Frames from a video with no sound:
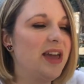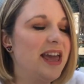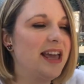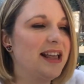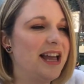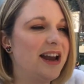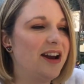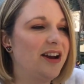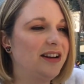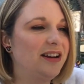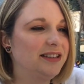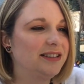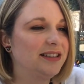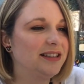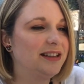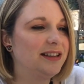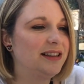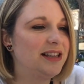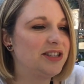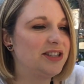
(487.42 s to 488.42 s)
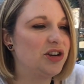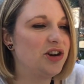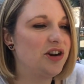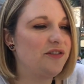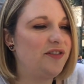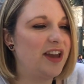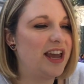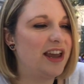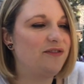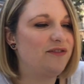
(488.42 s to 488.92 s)
Okay, Claire, these are
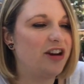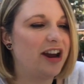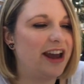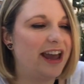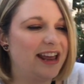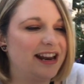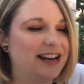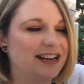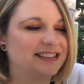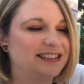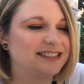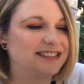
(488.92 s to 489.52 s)
your favorite.